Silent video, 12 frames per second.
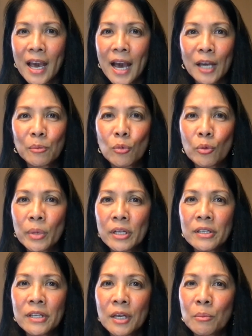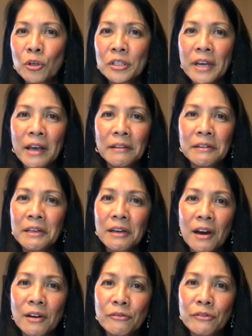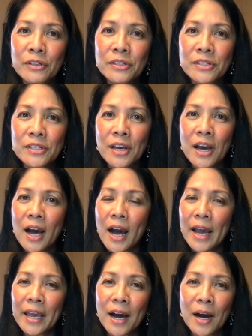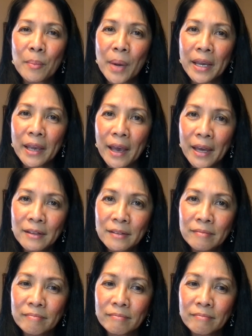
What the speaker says: At Morbidity and Mortality Conference, I hung my head,